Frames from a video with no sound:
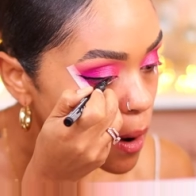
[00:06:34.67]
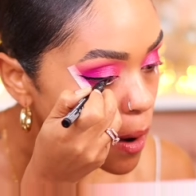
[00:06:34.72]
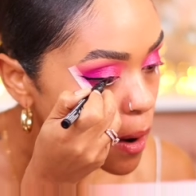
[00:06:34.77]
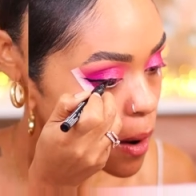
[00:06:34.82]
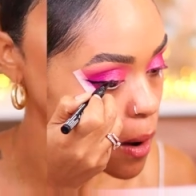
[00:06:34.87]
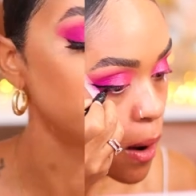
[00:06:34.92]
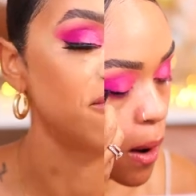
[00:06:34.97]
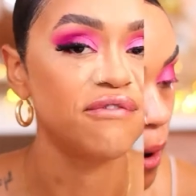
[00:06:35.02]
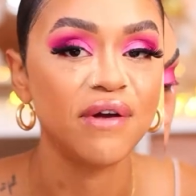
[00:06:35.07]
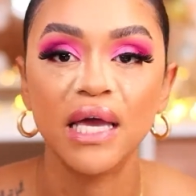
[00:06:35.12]

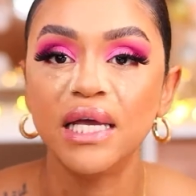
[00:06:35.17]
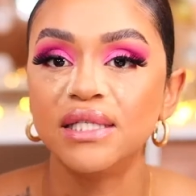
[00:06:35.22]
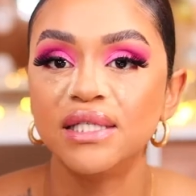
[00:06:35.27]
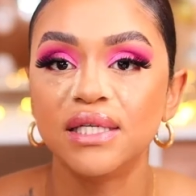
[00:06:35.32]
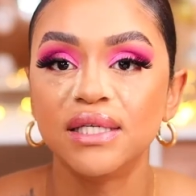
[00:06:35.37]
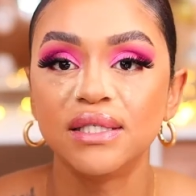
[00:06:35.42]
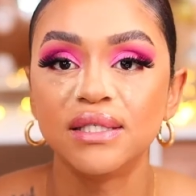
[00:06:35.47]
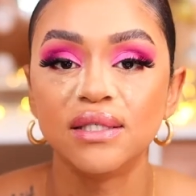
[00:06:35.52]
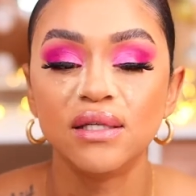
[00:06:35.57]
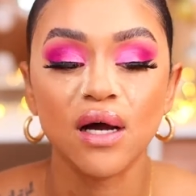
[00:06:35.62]
My face
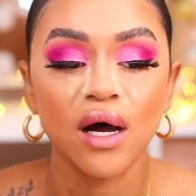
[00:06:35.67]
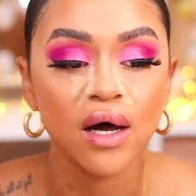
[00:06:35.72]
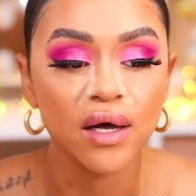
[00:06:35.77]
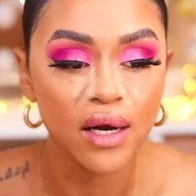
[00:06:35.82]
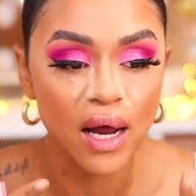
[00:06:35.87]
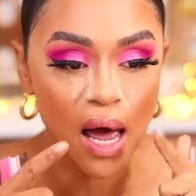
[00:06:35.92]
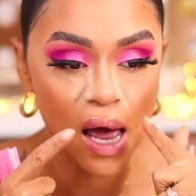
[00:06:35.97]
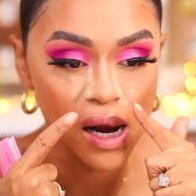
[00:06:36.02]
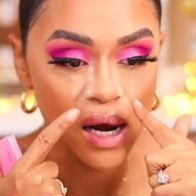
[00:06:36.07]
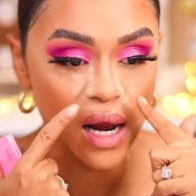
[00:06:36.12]
is
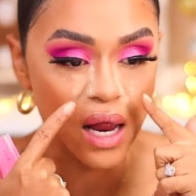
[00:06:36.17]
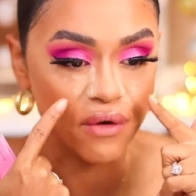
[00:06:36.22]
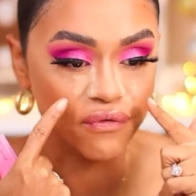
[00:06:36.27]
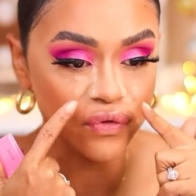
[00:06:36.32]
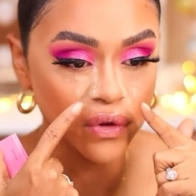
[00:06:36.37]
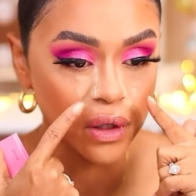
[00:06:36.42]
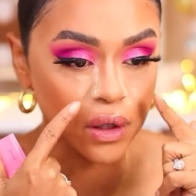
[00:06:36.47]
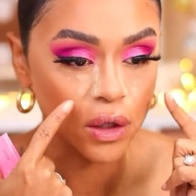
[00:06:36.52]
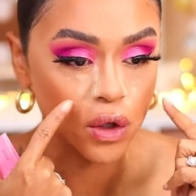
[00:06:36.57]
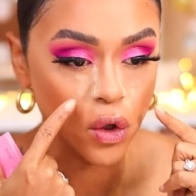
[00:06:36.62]
done. I
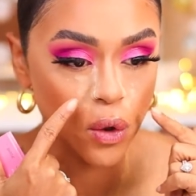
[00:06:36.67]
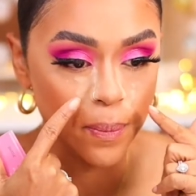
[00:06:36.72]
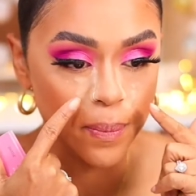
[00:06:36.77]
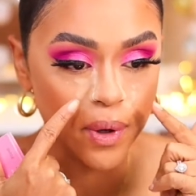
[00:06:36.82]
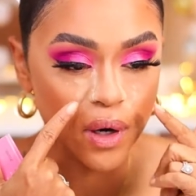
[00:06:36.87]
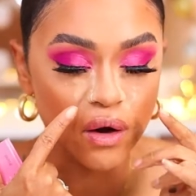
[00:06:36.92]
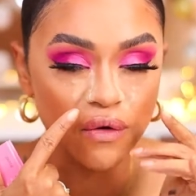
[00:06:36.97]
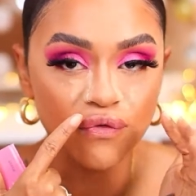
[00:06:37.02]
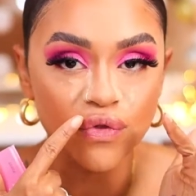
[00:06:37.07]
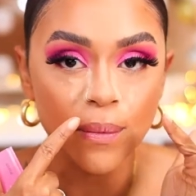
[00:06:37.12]
left a little
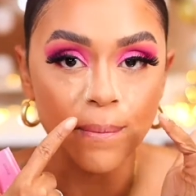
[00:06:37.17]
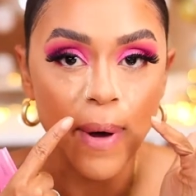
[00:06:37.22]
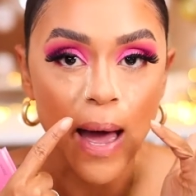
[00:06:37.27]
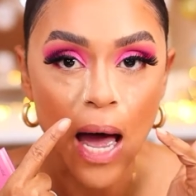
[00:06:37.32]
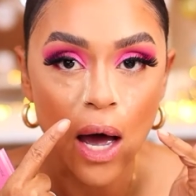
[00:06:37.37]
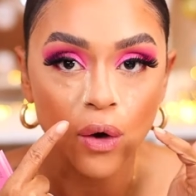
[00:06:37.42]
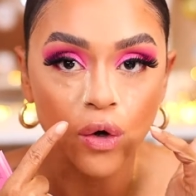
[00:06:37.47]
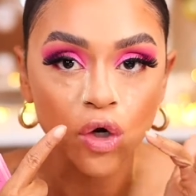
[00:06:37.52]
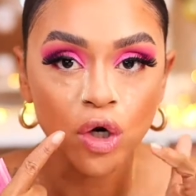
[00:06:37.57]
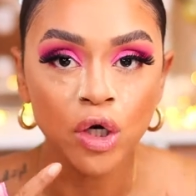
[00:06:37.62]
bit of the
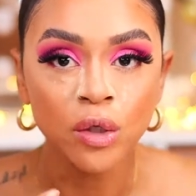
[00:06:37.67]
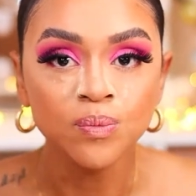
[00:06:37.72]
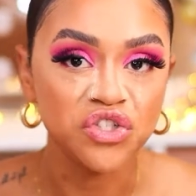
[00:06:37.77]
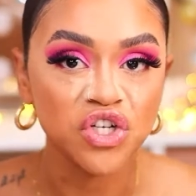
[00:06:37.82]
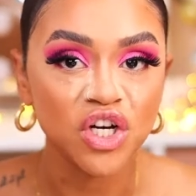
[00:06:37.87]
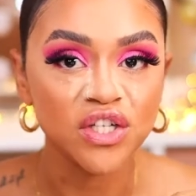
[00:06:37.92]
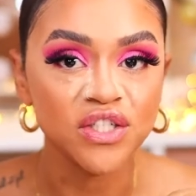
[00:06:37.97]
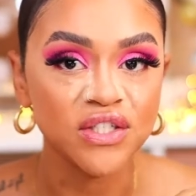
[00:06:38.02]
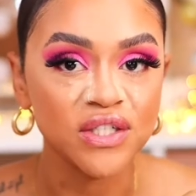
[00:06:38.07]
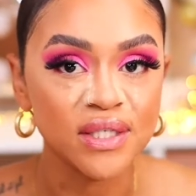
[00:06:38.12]
powder
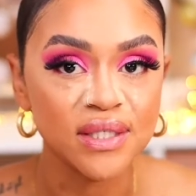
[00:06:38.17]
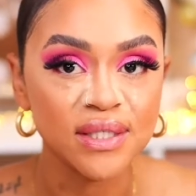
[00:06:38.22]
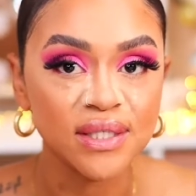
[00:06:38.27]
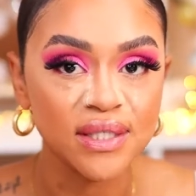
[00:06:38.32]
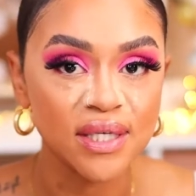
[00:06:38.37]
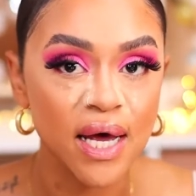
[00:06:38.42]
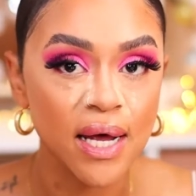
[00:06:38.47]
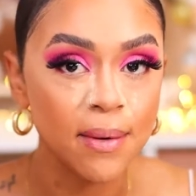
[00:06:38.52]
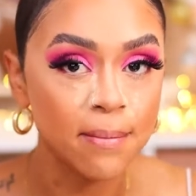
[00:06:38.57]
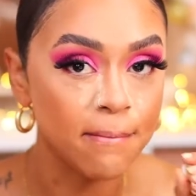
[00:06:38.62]
just to
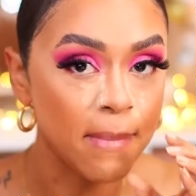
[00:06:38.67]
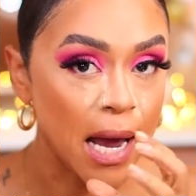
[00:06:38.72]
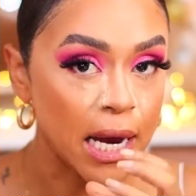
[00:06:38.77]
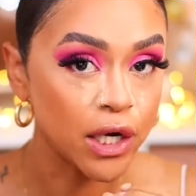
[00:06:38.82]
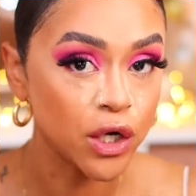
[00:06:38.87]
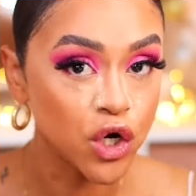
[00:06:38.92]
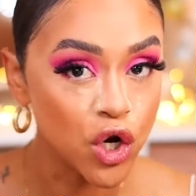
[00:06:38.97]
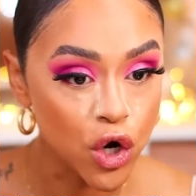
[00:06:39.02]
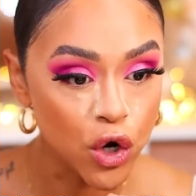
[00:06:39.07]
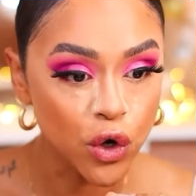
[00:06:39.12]
set my
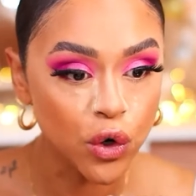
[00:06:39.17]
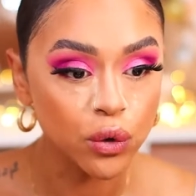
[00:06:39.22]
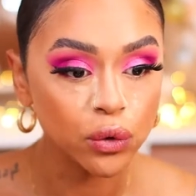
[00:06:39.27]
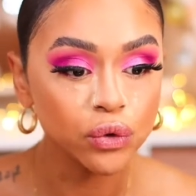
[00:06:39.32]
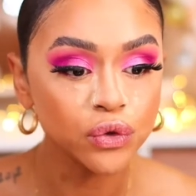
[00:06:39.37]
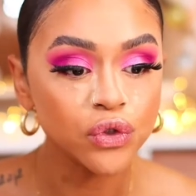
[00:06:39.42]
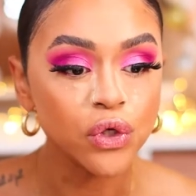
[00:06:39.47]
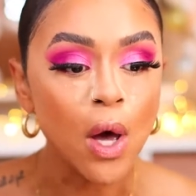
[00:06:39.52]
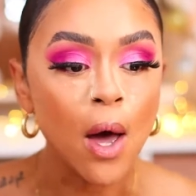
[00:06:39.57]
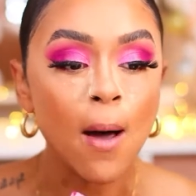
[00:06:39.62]

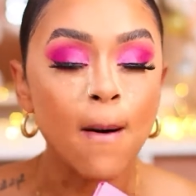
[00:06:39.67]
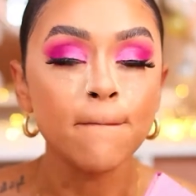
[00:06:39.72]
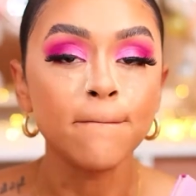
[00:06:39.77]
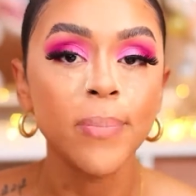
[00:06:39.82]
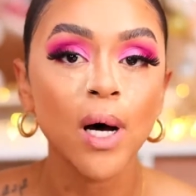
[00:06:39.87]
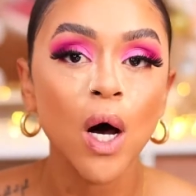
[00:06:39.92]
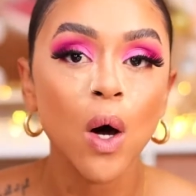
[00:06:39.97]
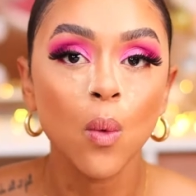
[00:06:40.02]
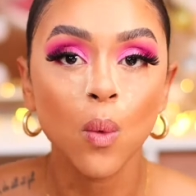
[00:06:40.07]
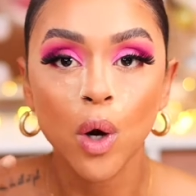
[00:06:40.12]
nose,
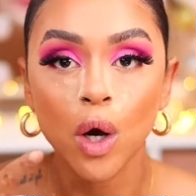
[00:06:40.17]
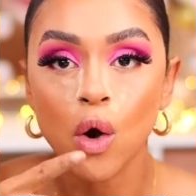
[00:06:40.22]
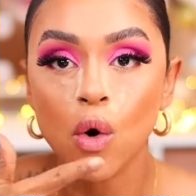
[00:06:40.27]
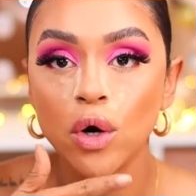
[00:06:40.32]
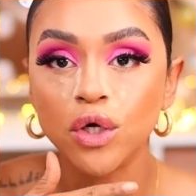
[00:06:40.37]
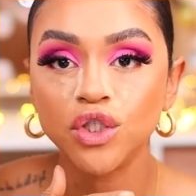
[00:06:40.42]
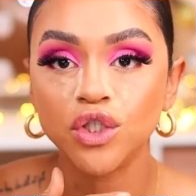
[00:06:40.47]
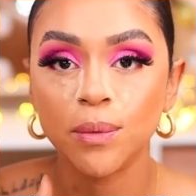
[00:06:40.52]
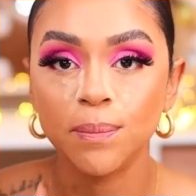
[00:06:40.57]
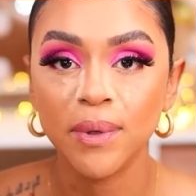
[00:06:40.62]
but we're
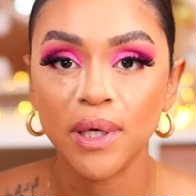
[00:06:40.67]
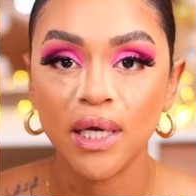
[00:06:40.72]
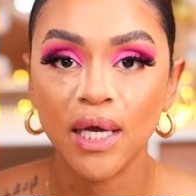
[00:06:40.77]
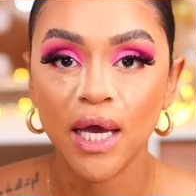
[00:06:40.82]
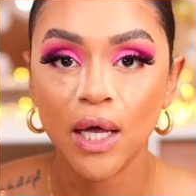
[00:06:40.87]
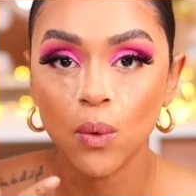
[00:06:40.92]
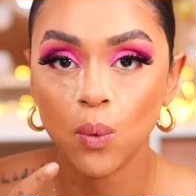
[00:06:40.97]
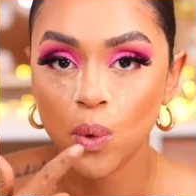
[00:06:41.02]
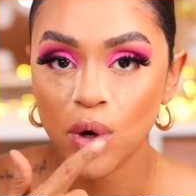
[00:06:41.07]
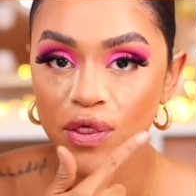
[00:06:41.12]
going to
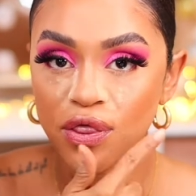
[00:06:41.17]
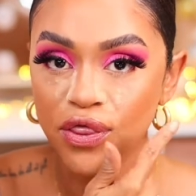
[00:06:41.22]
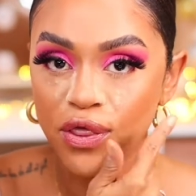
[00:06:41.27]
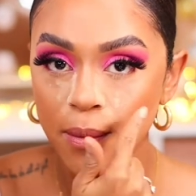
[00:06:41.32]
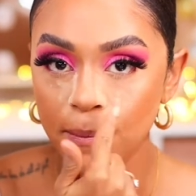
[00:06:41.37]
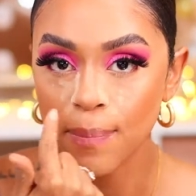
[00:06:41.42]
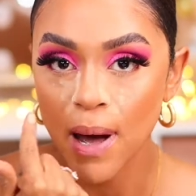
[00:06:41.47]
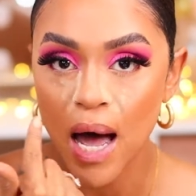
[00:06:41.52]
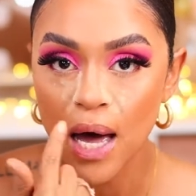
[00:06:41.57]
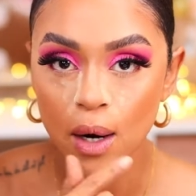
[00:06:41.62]
begin with the
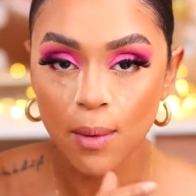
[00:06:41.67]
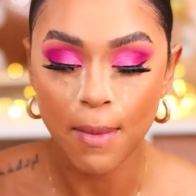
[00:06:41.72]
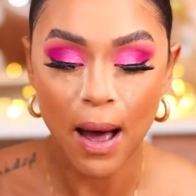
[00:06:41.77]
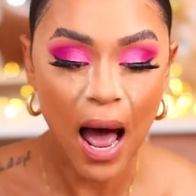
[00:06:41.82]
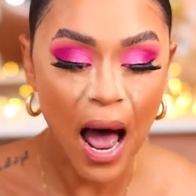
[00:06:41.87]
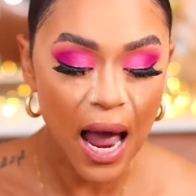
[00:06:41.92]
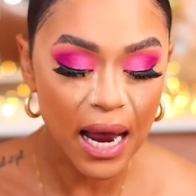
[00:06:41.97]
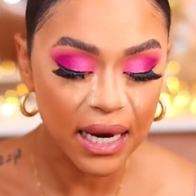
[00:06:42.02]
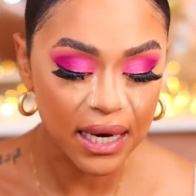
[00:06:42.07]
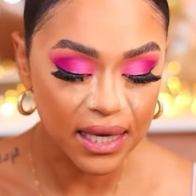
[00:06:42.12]
bottom
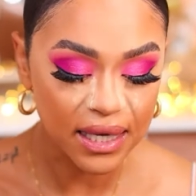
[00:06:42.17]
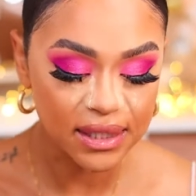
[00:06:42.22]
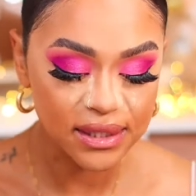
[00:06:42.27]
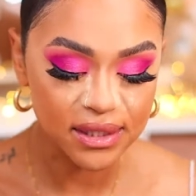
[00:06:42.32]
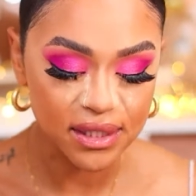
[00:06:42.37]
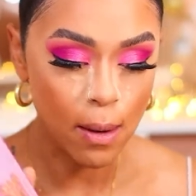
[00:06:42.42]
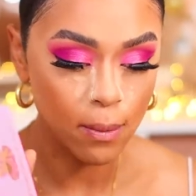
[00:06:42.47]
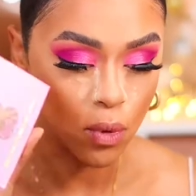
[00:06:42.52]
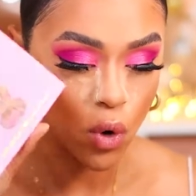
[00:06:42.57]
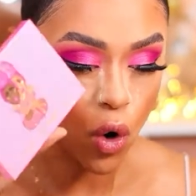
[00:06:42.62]
eyelids.
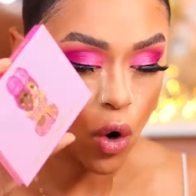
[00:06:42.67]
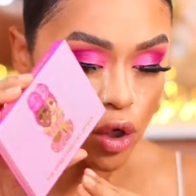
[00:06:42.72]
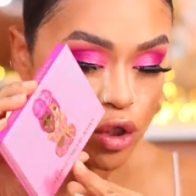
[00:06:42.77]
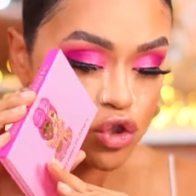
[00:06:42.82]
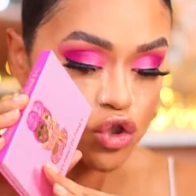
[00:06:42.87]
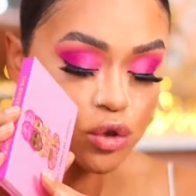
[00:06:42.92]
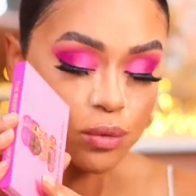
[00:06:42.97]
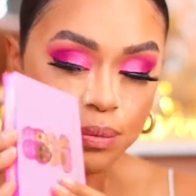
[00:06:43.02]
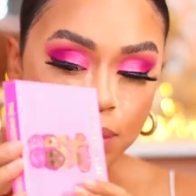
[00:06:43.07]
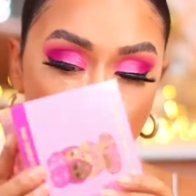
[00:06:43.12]
I'm going
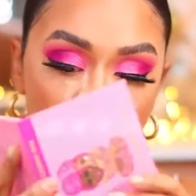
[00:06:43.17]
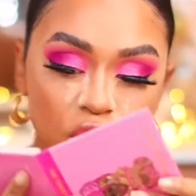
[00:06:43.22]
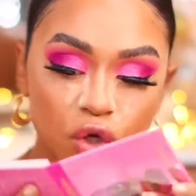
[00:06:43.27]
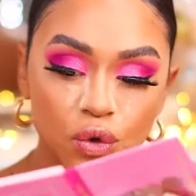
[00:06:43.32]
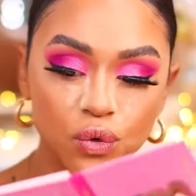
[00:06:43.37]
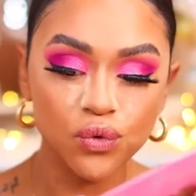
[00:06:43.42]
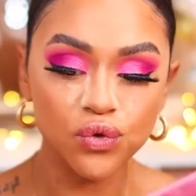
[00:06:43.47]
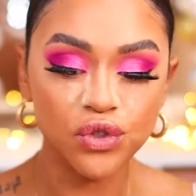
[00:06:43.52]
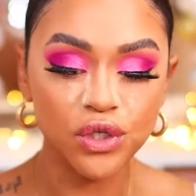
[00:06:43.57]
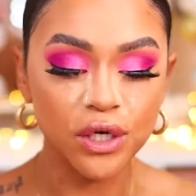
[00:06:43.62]
to be
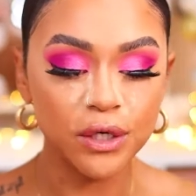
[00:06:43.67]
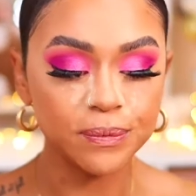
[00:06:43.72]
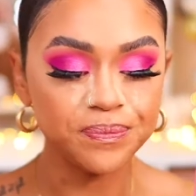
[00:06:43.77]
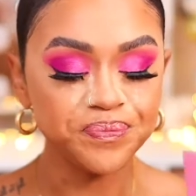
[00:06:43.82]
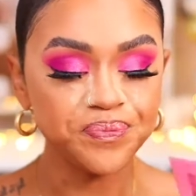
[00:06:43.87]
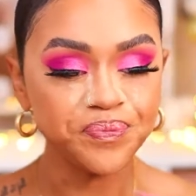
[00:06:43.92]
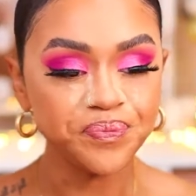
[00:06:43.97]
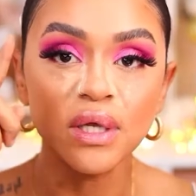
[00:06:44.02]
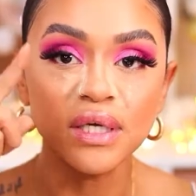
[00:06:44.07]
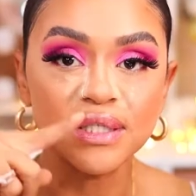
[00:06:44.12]

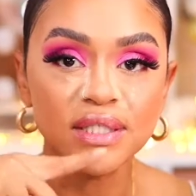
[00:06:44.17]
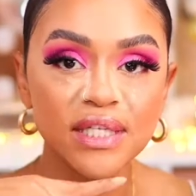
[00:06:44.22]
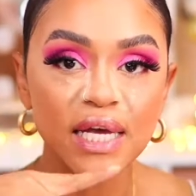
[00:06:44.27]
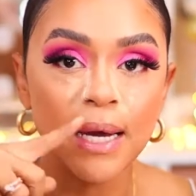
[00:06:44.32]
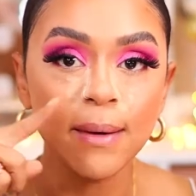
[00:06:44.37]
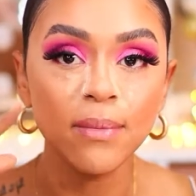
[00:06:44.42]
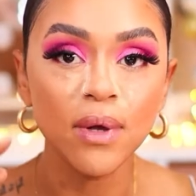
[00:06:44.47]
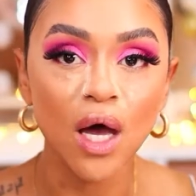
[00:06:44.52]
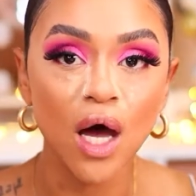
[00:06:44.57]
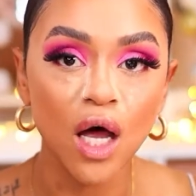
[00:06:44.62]
using the
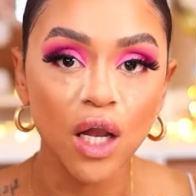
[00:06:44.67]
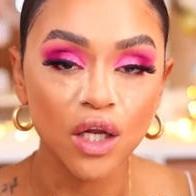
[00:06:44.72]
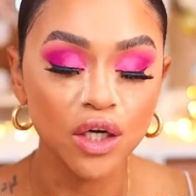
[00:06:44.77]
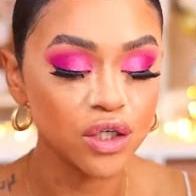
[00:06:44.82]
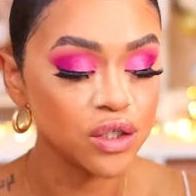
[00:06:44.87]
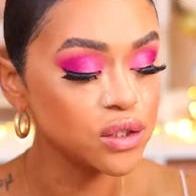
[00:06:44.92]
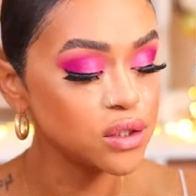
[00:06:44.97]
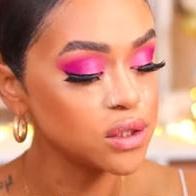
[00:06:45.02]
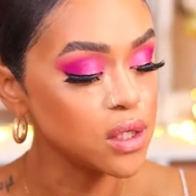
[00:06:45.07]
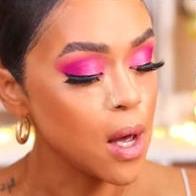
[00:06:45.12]
same
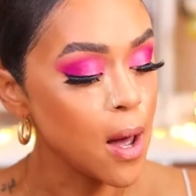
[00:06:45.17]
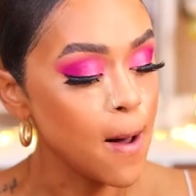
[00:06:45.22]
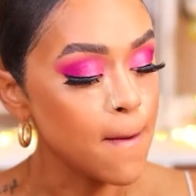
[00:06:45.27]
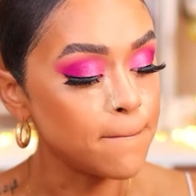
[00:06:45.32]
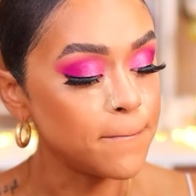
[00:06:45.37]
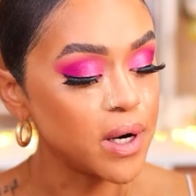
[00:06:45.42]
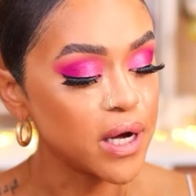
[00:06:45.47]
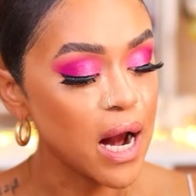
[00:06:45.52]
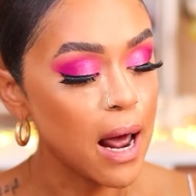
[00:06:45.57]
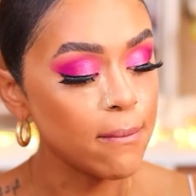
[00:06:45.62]
colors,
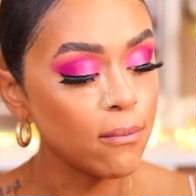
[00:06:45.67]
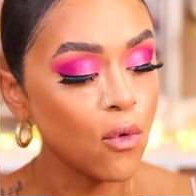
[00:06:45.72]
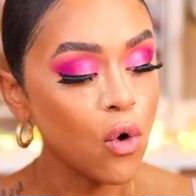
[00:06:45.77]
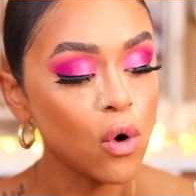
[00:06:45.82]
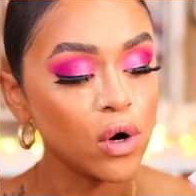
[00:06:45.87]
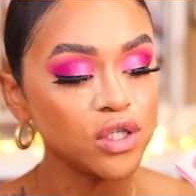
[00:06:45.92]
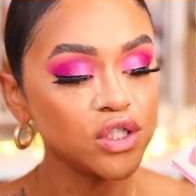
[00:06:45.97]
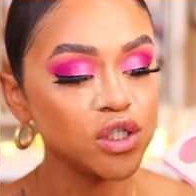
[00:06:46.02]
but I'm going